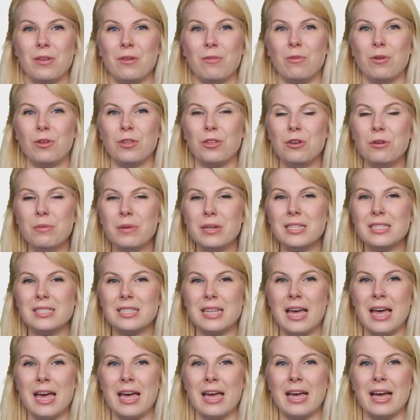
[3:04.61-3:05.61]
Well, you would
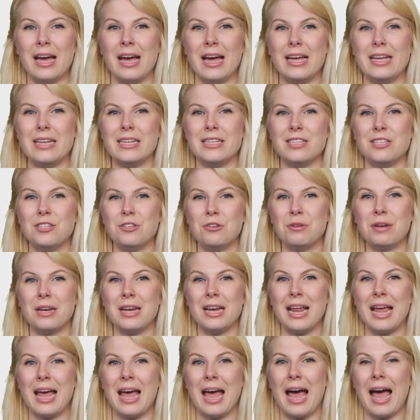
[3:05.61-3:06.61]
say a
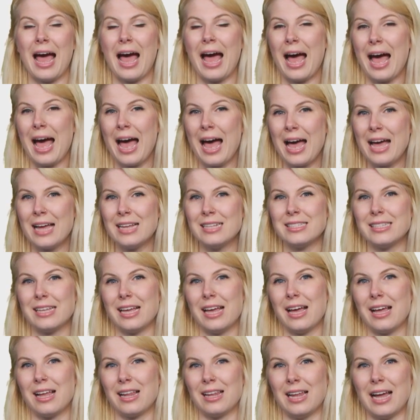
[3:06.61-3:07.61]
student has
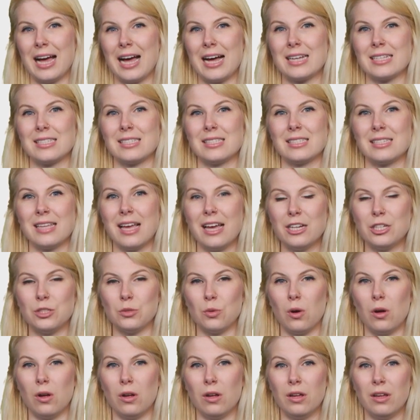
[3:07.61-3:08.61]
a class
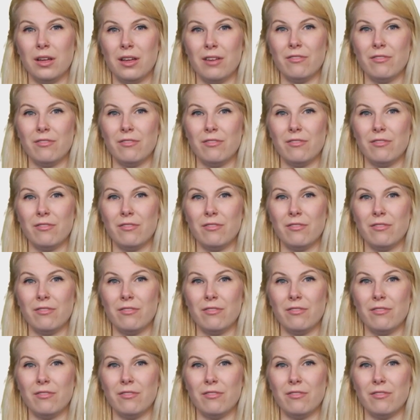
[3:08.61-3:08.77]
schedule.